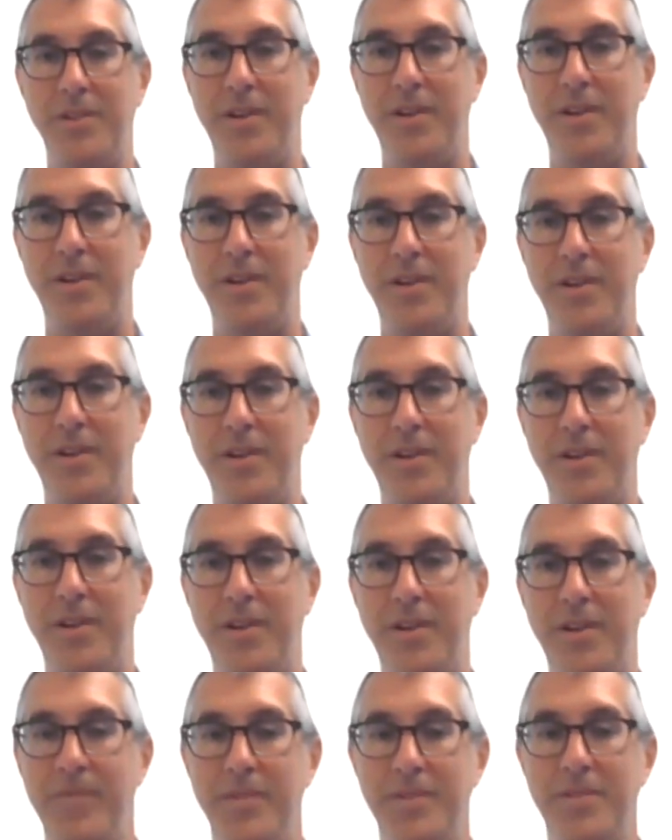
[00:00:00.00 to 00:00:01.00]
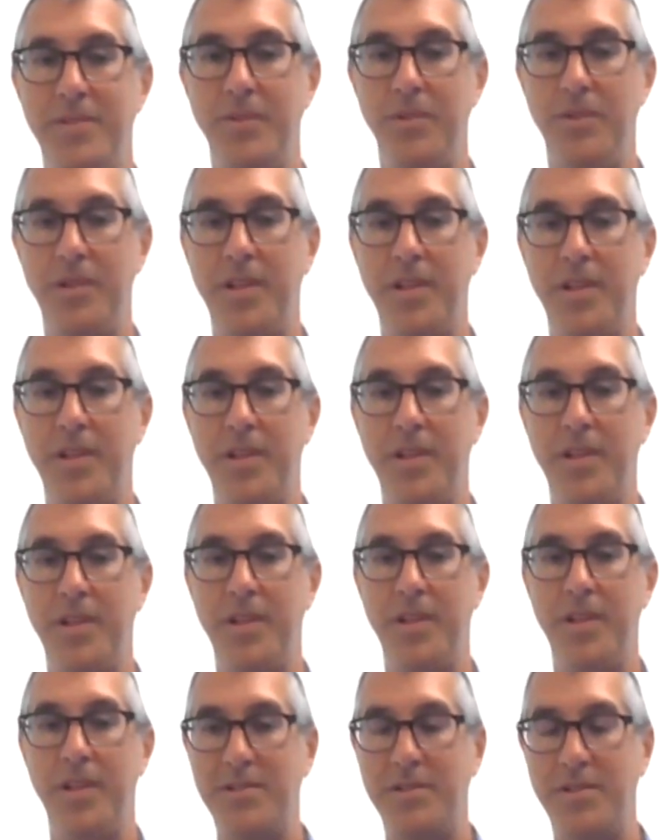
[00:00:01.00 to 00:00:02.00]
Uh, to look at
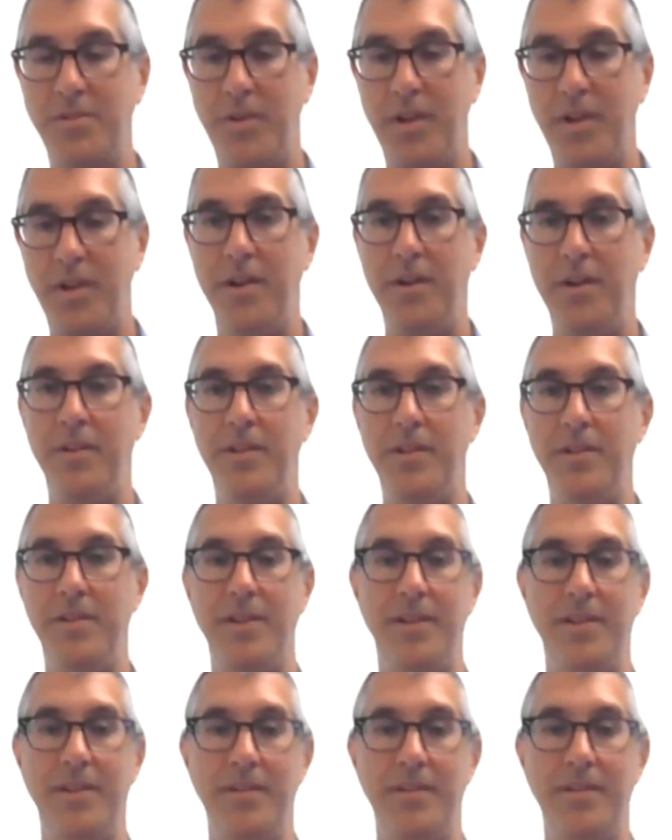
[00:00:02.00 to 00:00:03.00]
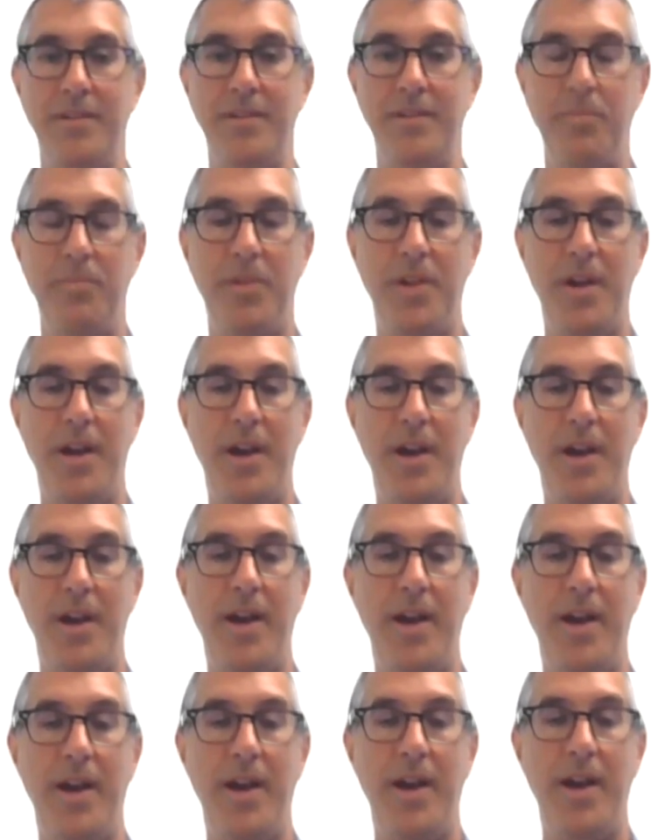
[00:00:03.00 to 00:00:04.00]
passenger rail and, and develop that.
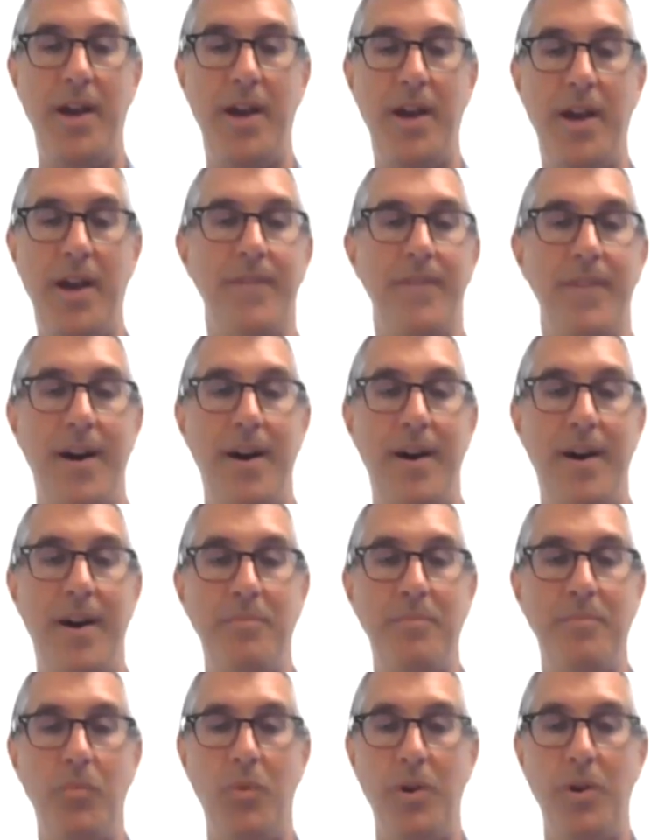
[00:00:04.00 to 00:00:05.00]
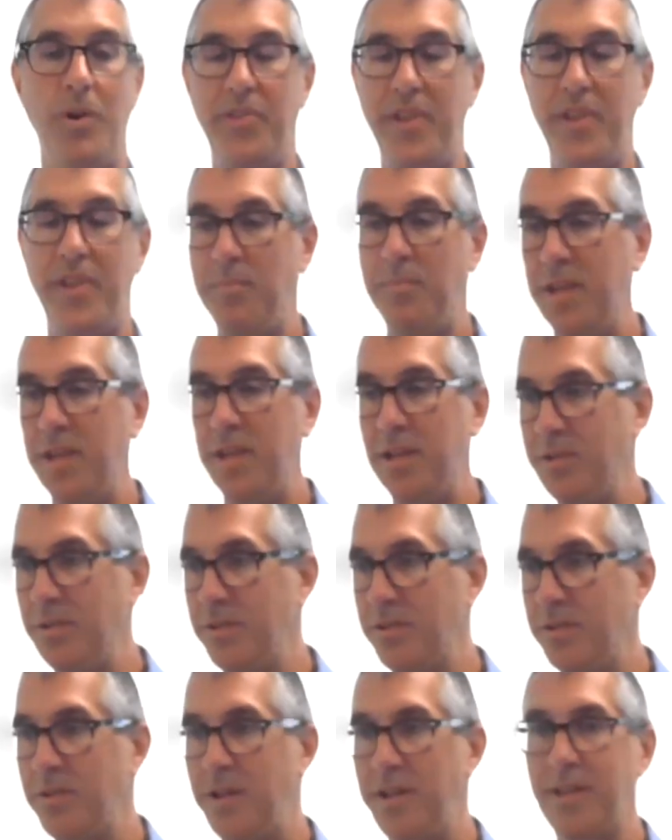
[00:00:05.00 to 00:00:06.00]
Um, but what that may look
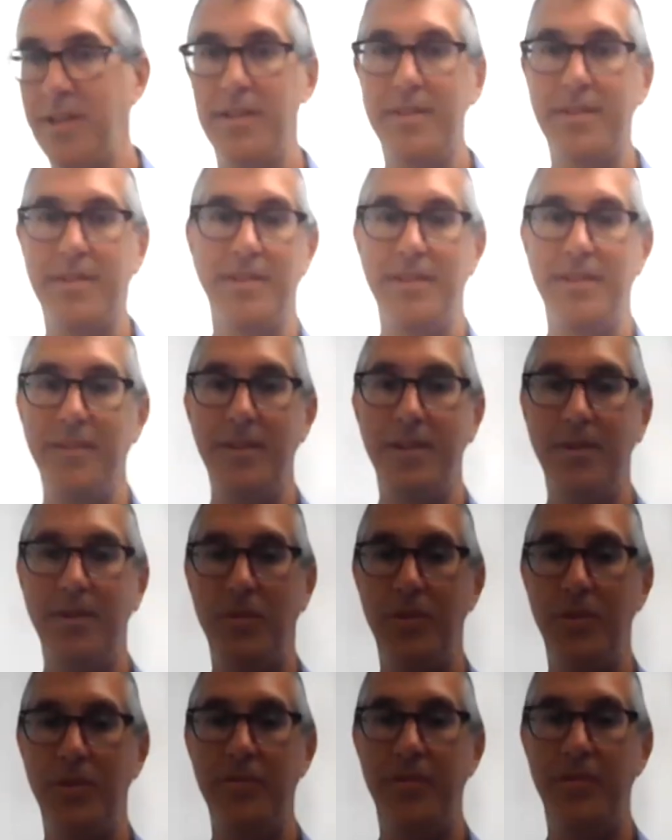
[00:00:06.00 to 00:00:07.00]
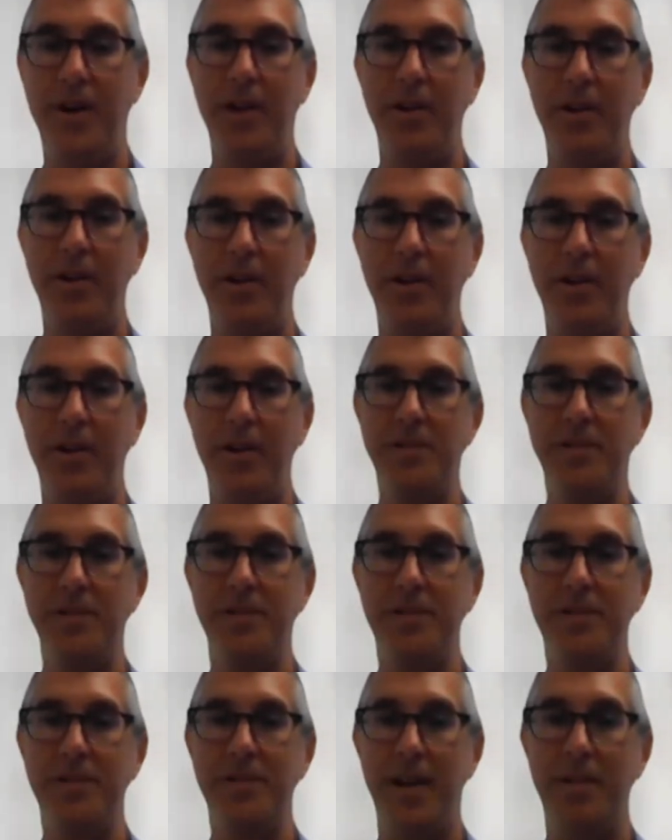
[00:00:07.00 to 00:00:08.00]
like at, you know, when the final
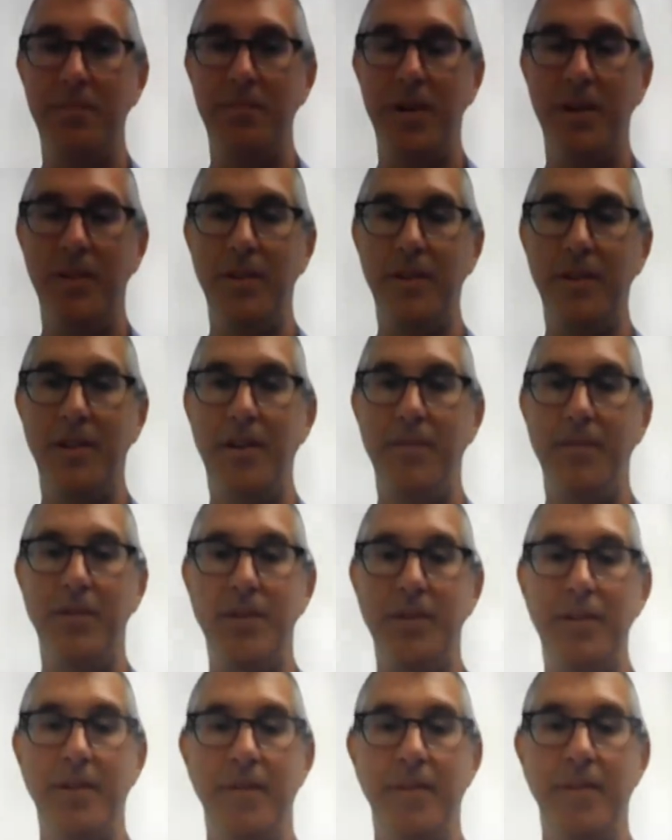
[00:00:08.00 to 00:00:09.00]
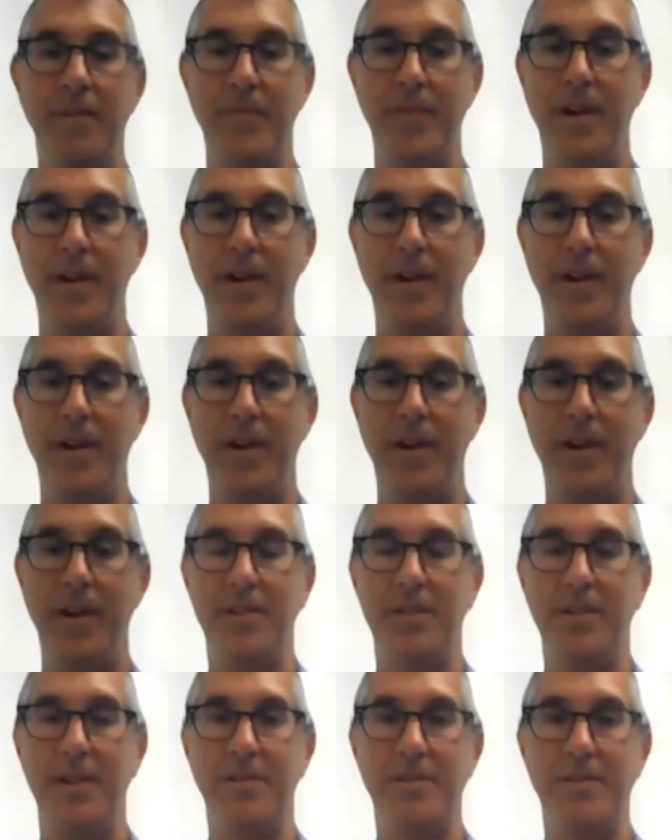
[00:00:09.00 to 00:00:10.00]
budget's signed by the governor, I, I think
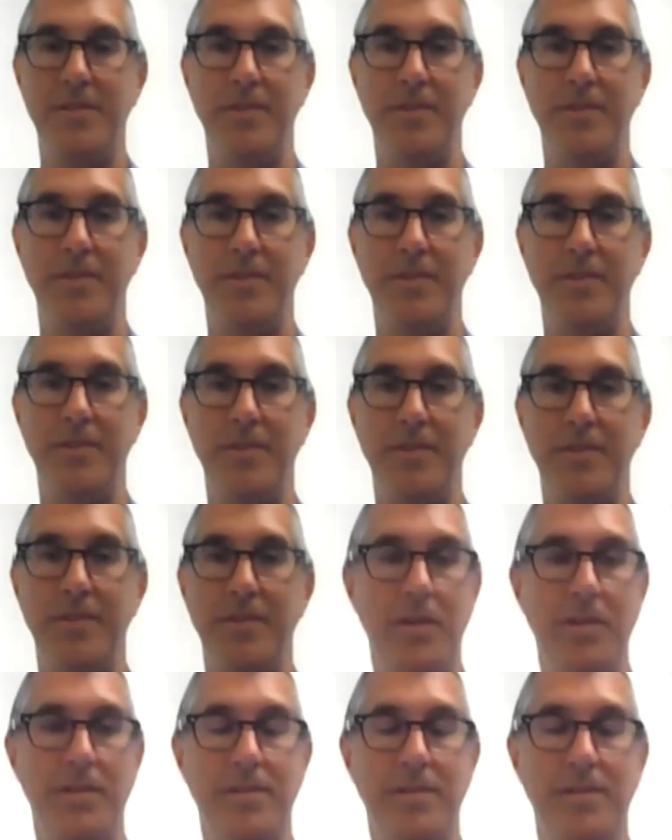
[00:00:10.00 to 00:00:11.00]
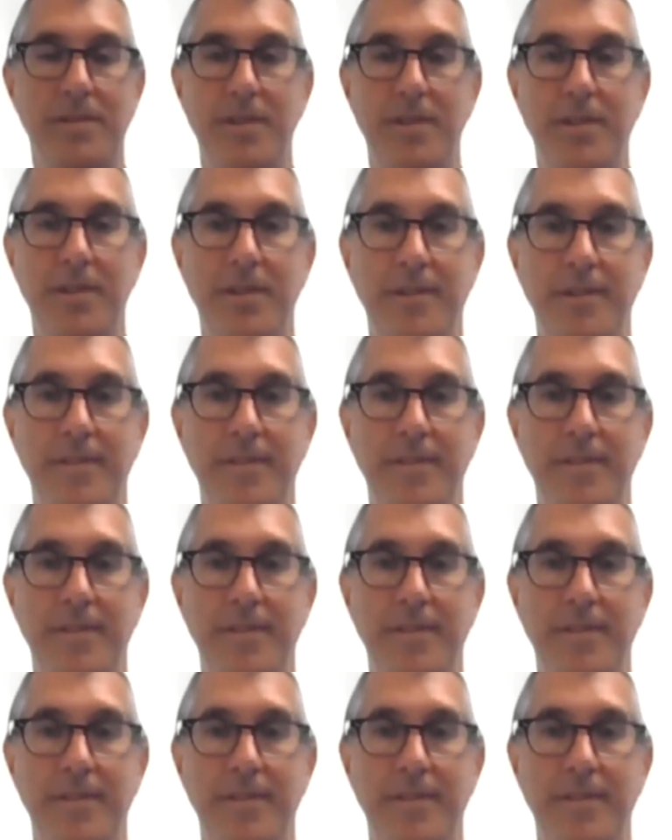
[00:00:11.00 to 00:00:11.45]
that's still kind of a wait and see.